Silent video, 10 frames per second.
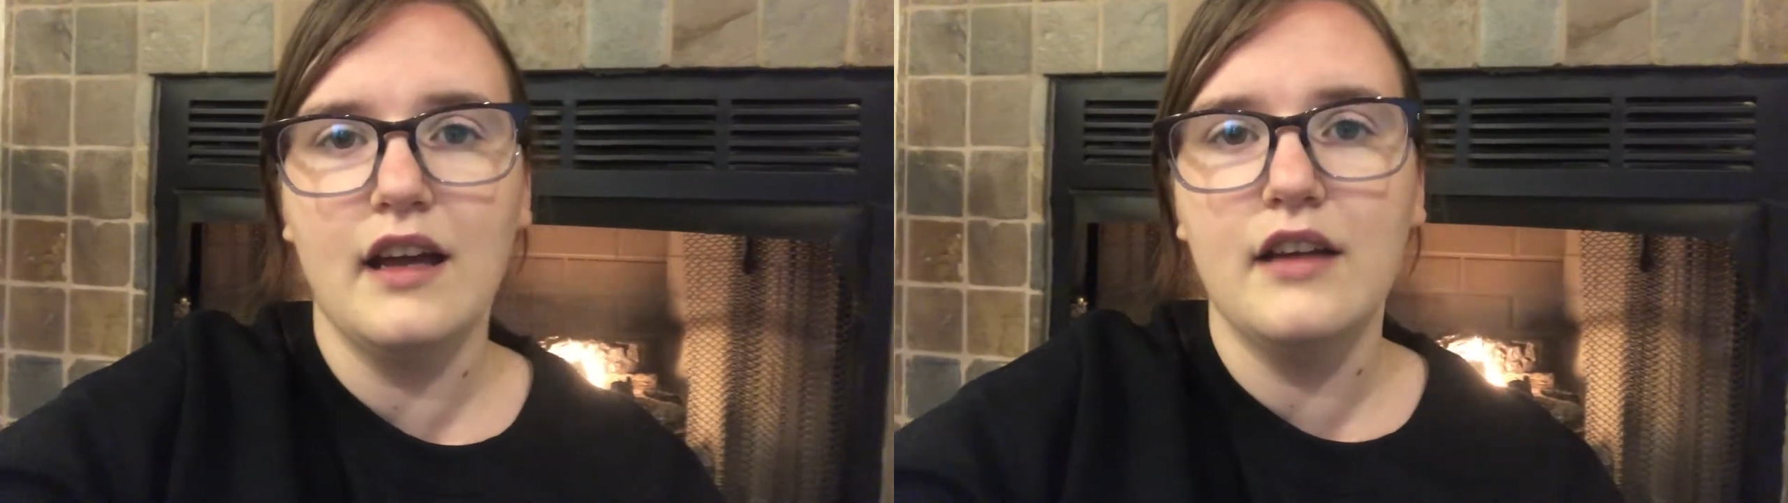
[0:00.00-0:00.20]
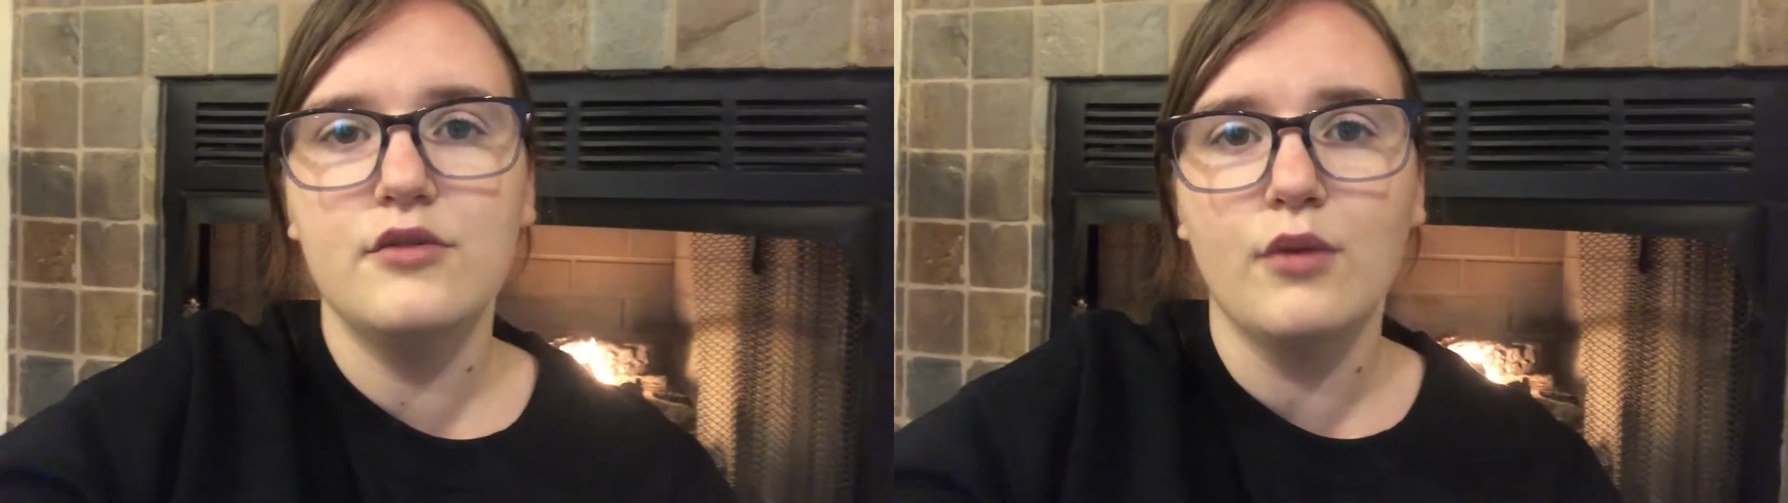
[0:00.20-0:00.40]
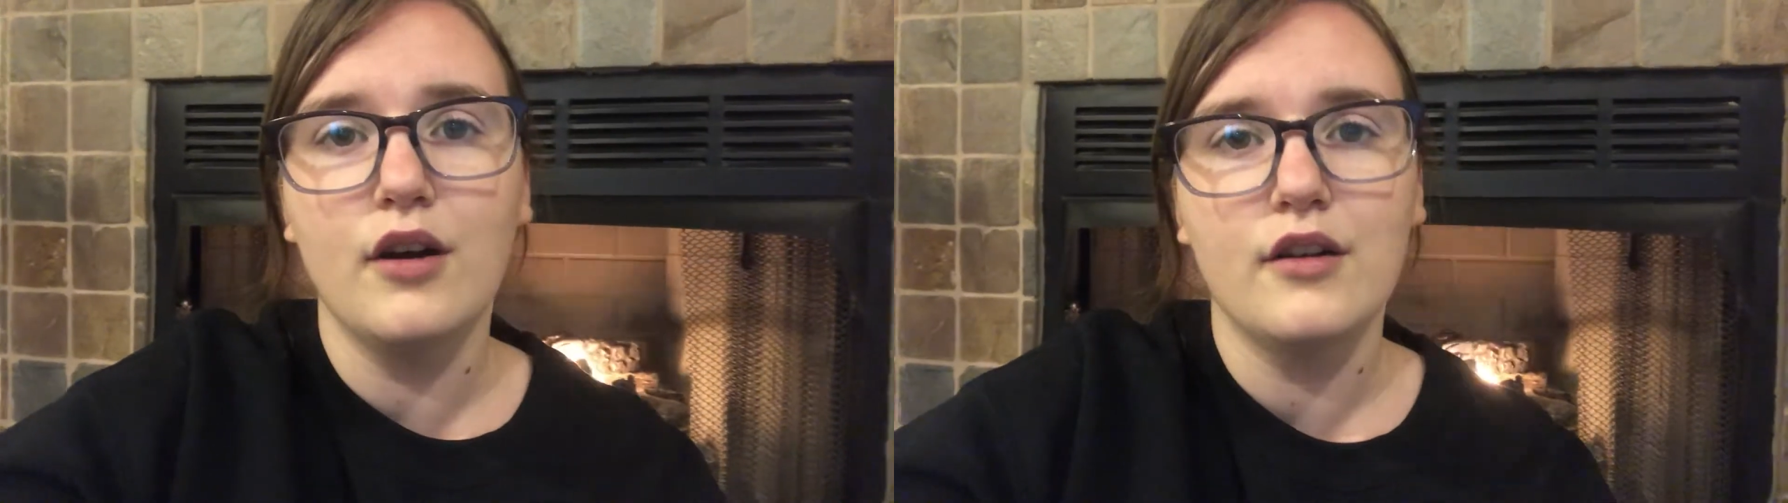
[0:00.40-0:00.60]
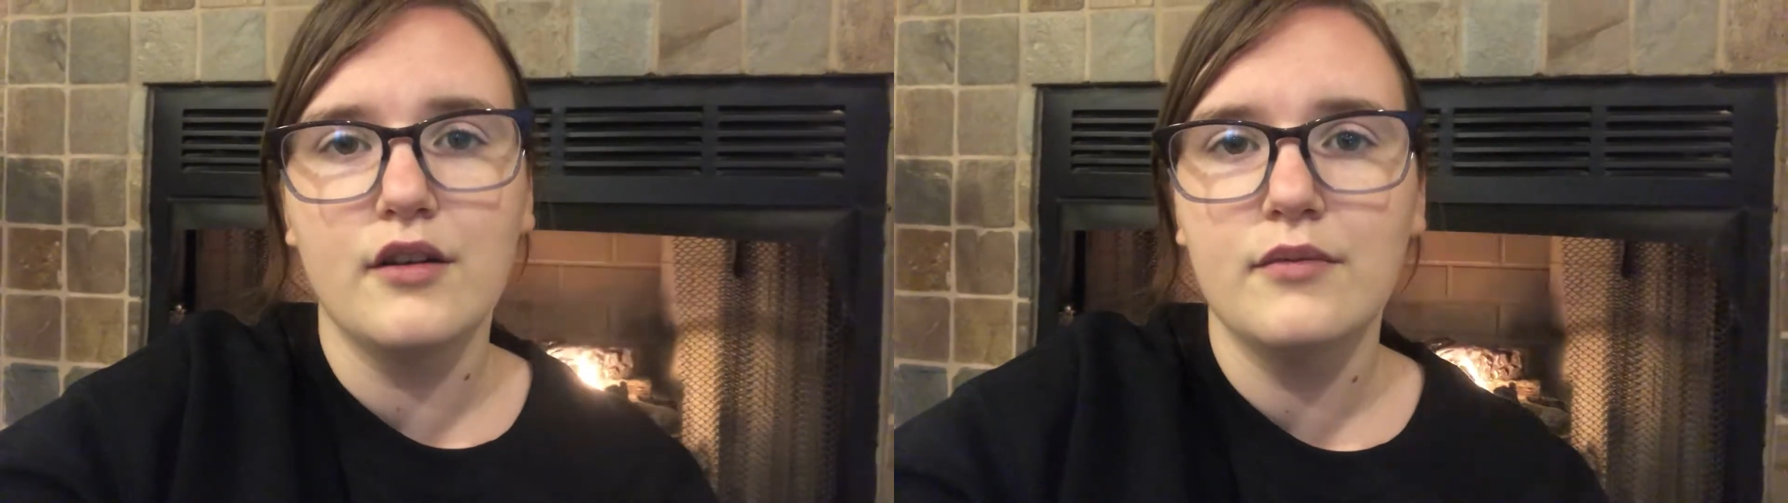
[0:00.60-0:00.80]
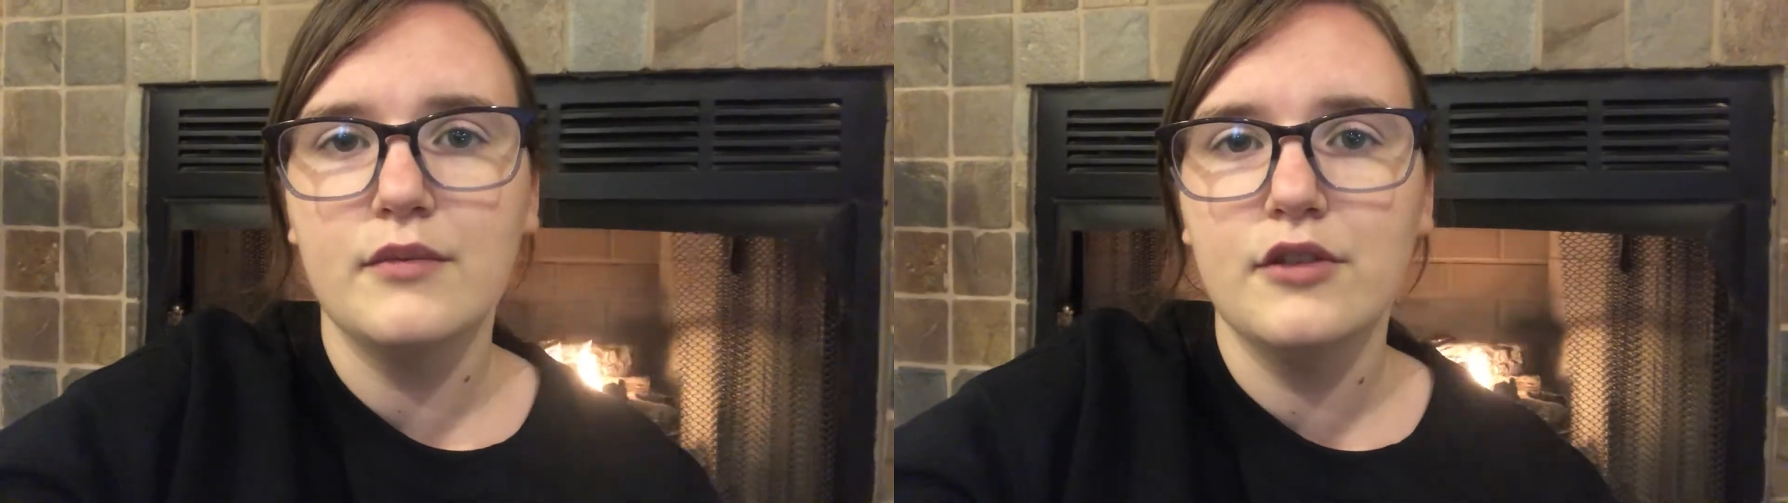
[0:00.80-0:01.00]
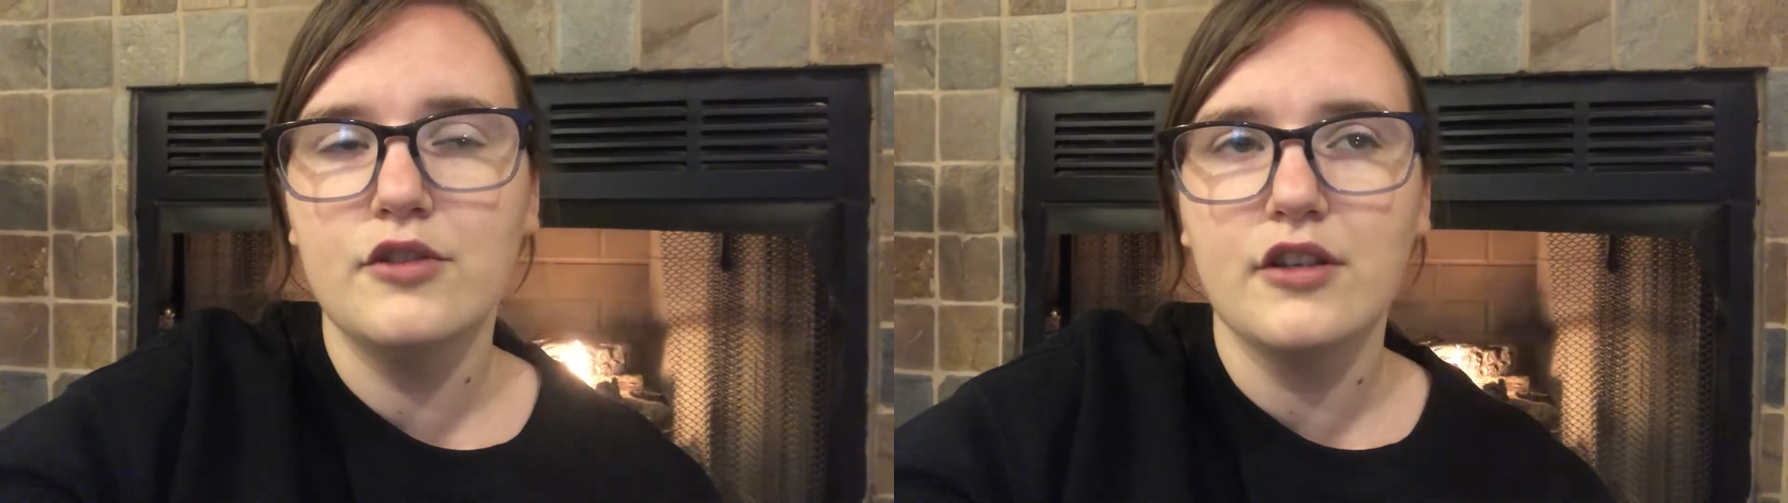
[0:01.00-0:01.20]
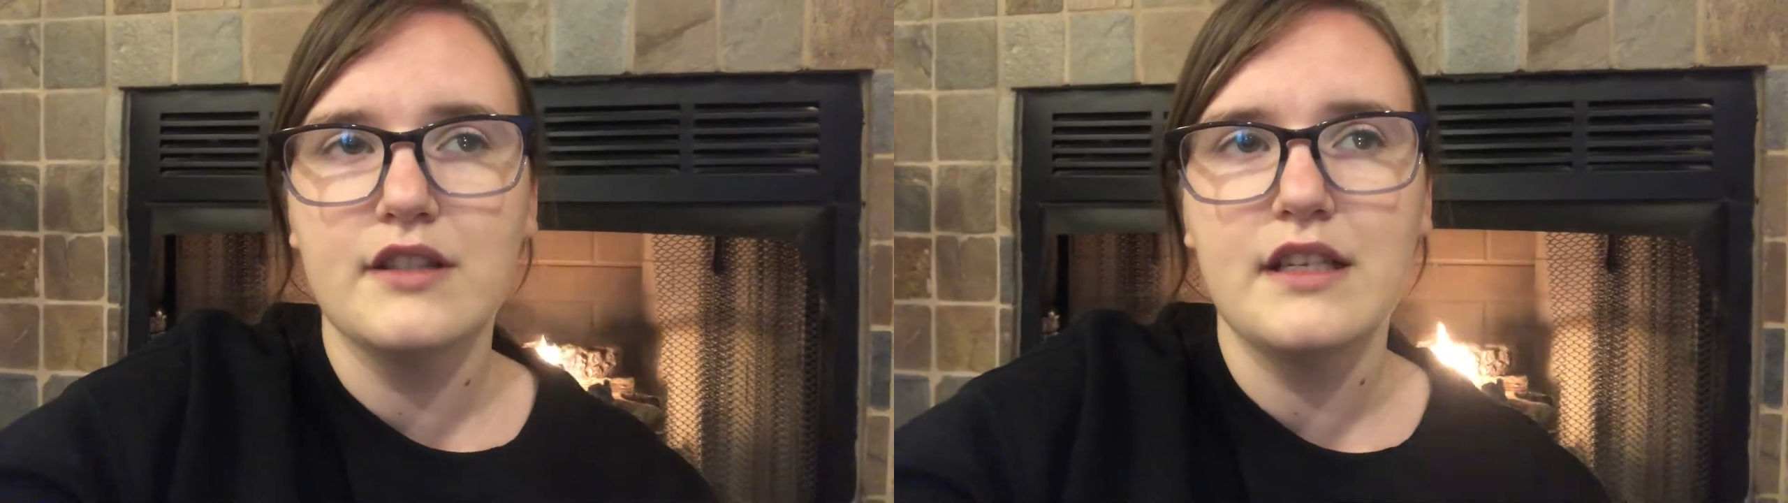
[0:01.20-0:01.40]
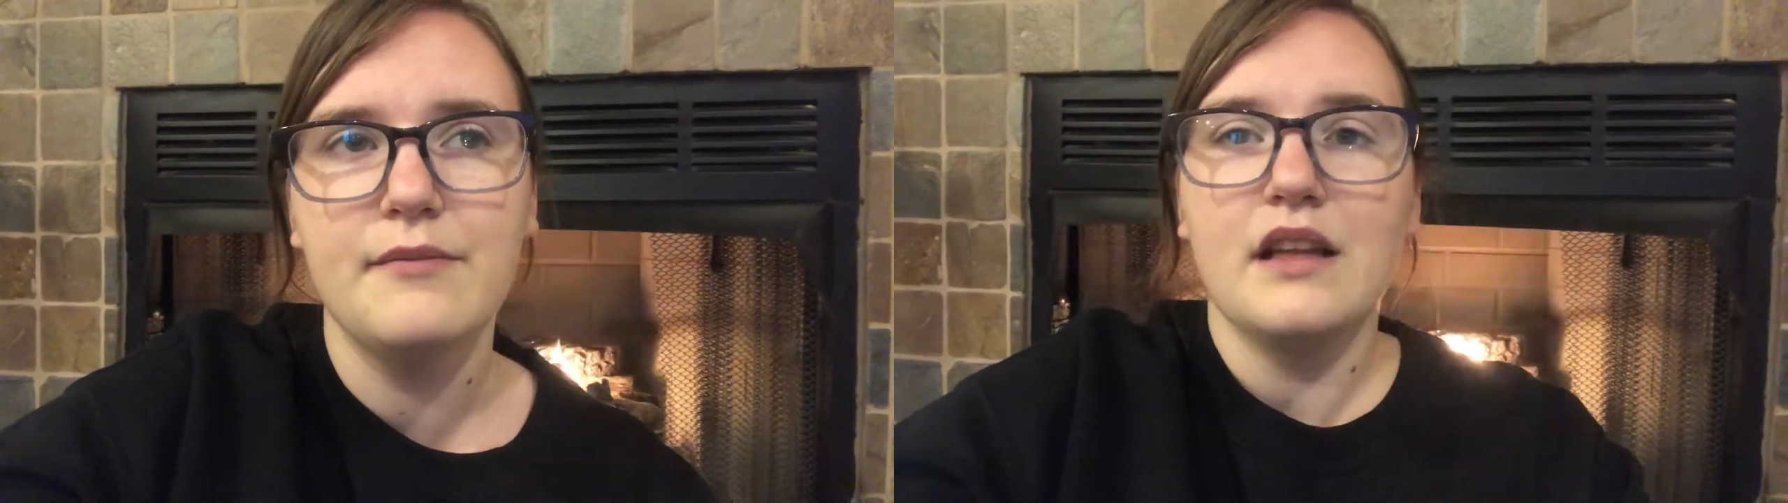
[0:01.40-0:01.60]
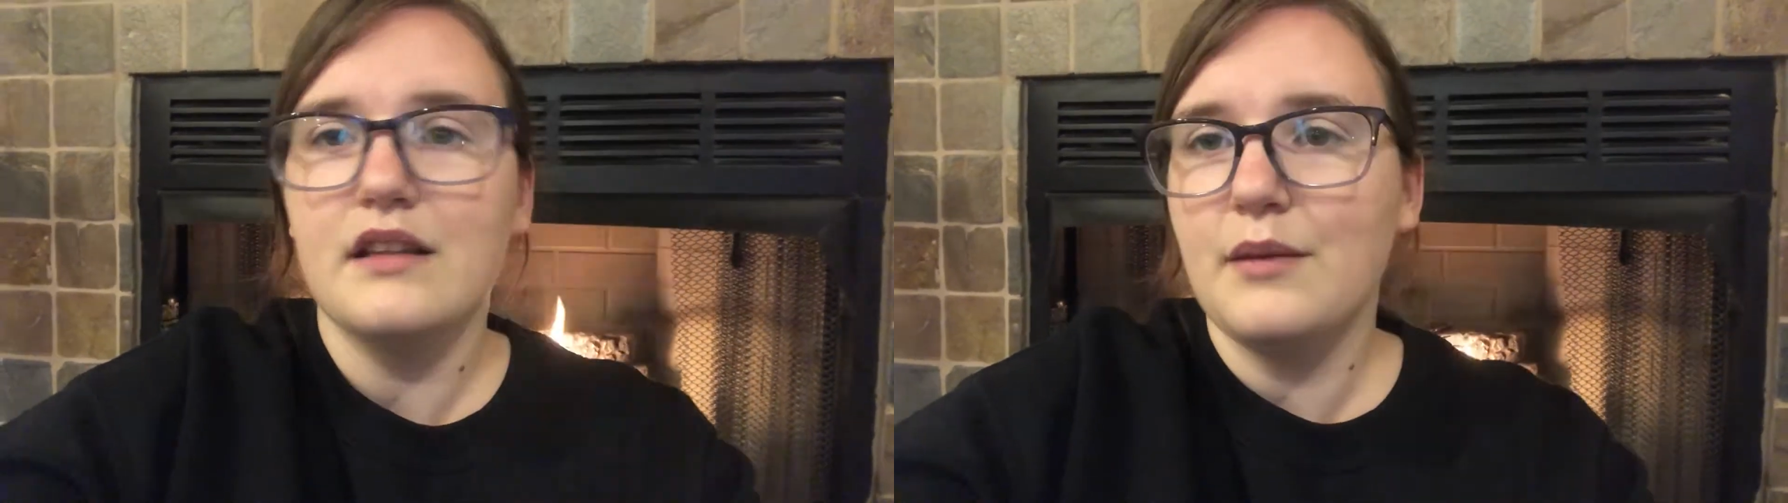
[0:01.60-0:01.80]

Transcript: Edgewater, New Jersey.